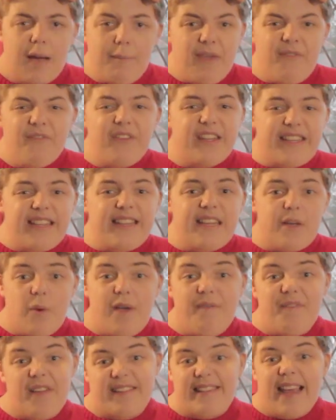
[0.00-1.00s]
I mean, they did it
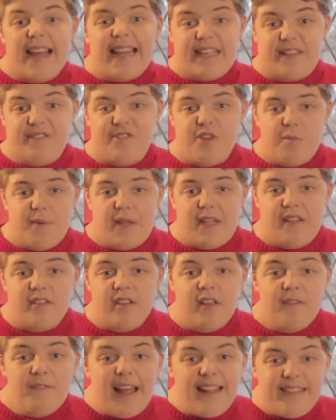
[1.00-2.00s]
with the
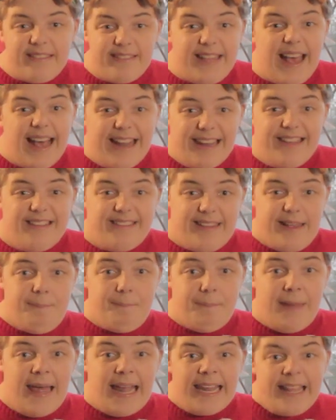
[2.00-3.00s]
Teletubbies. That's tellies
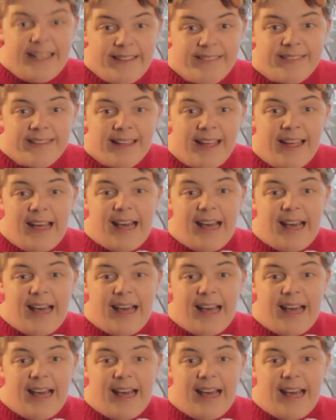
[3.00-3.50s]
in bellies.